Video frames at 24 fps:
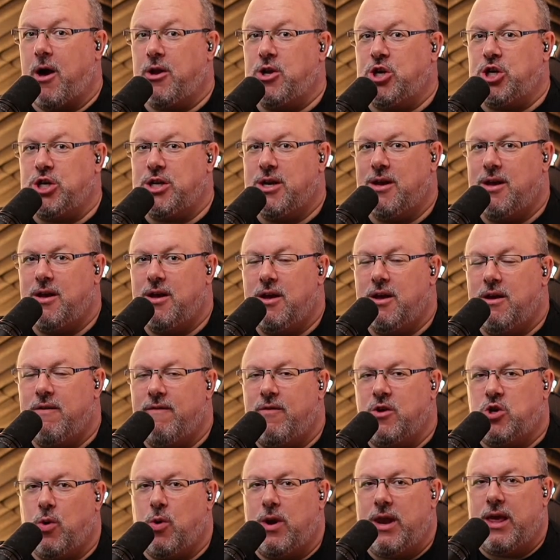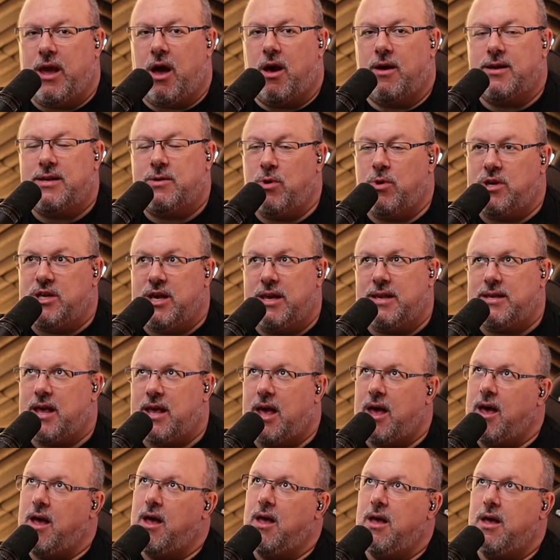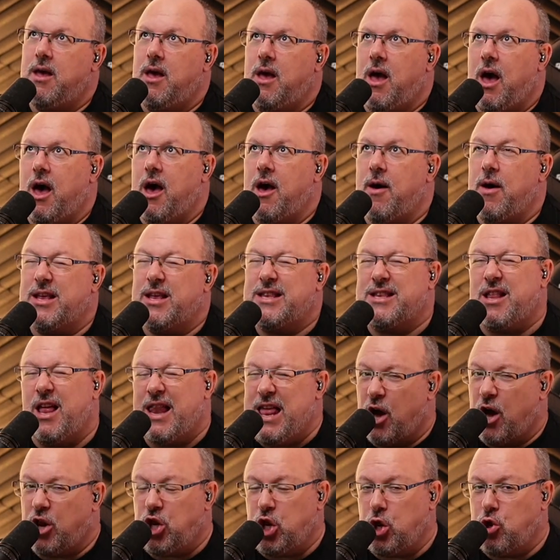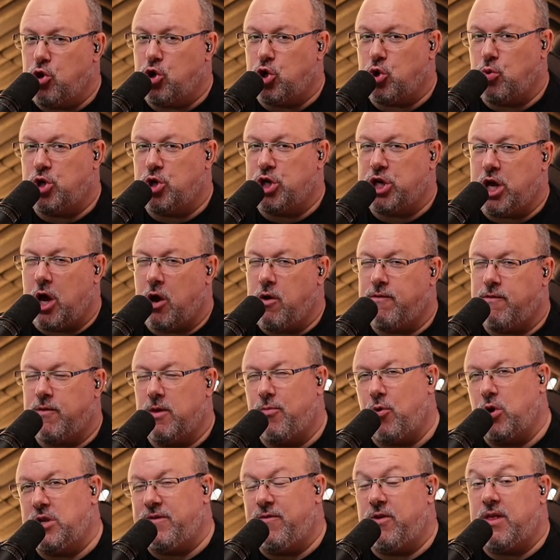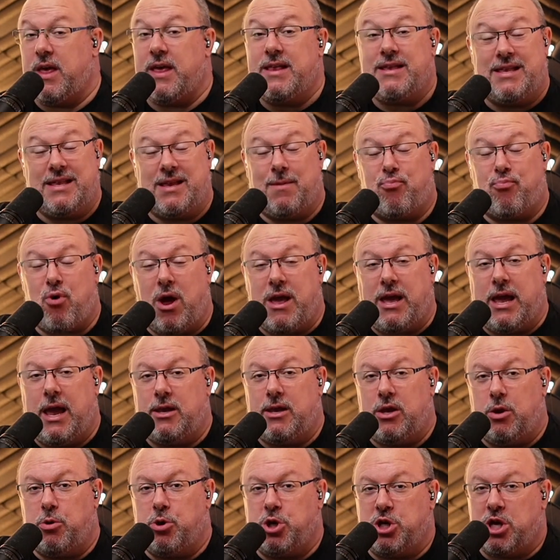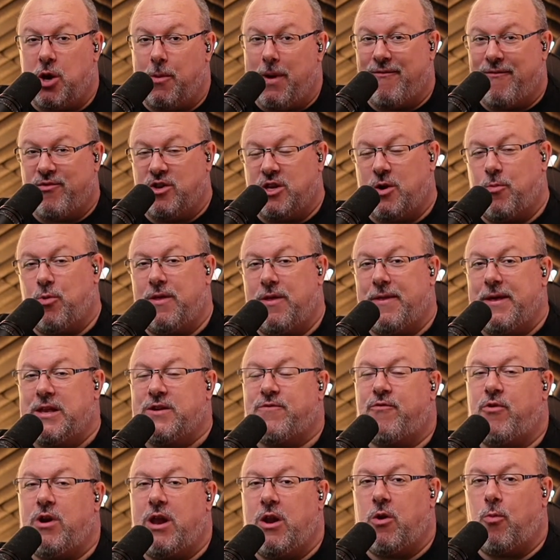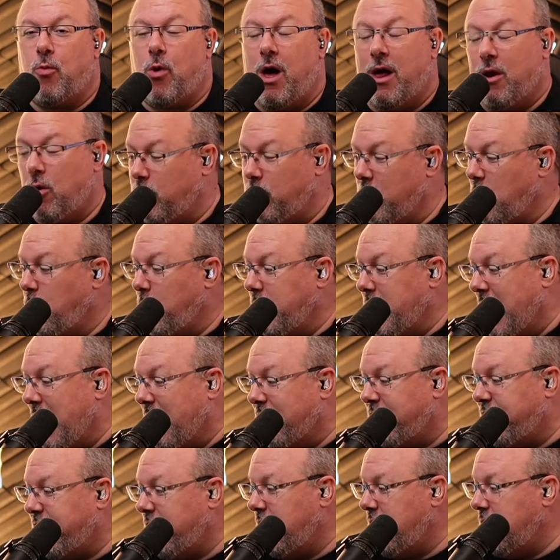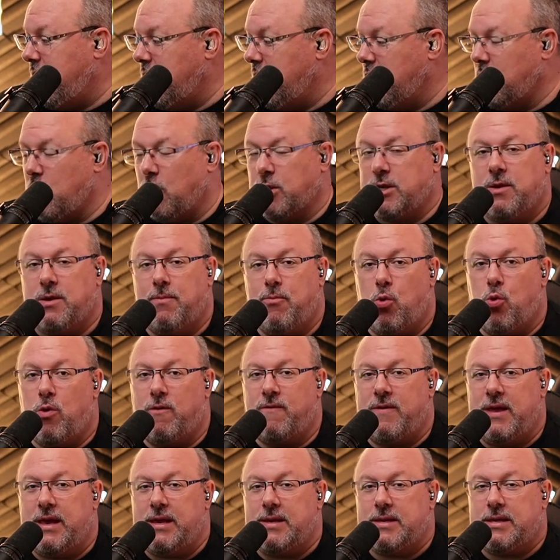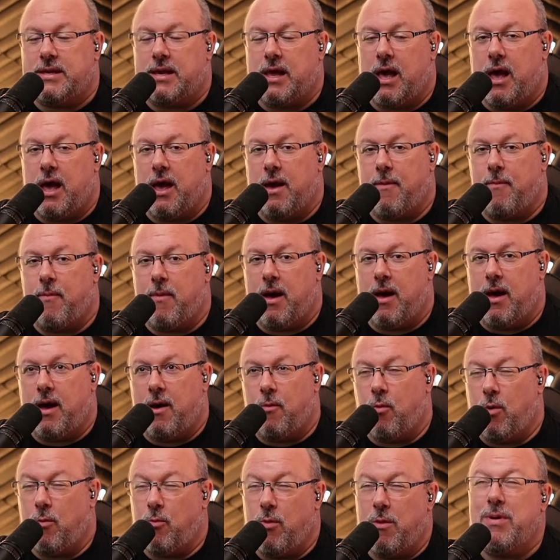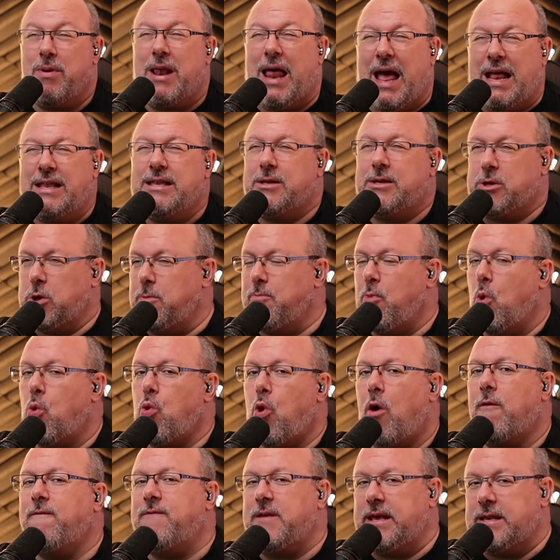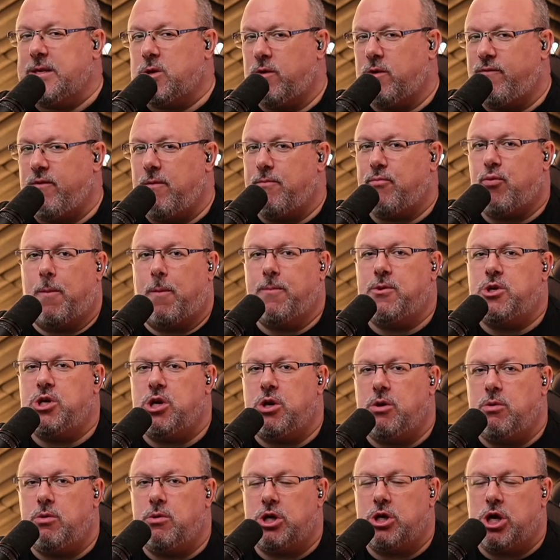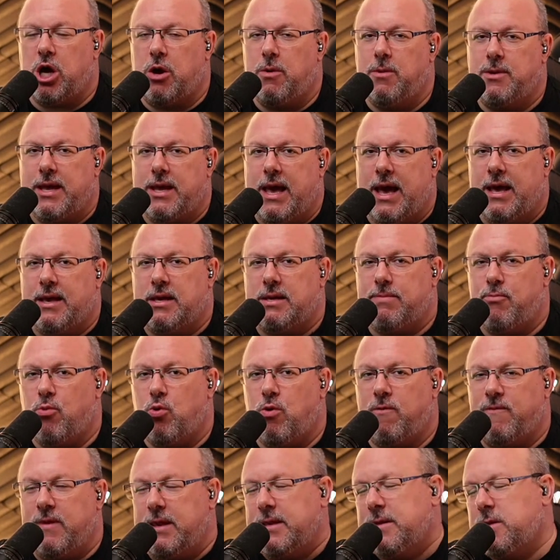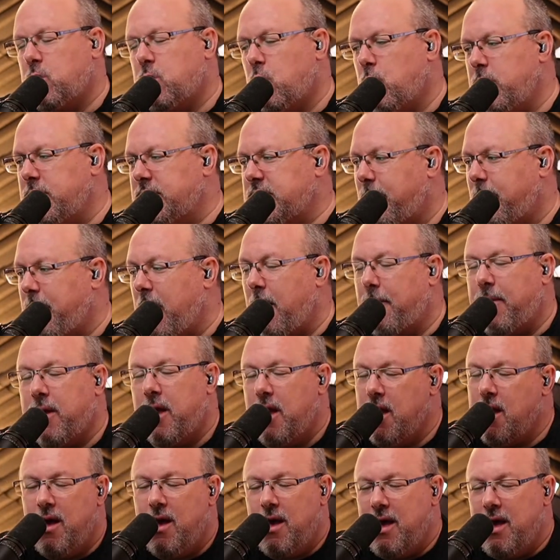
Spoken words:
much for joining us, which is a slightly unusual show from the point of view that this is a breaking news show. We haven't done one of these for a little while, although we have got some more of these. We plan to do more of these sort of impromptu shows as more of these stories come up.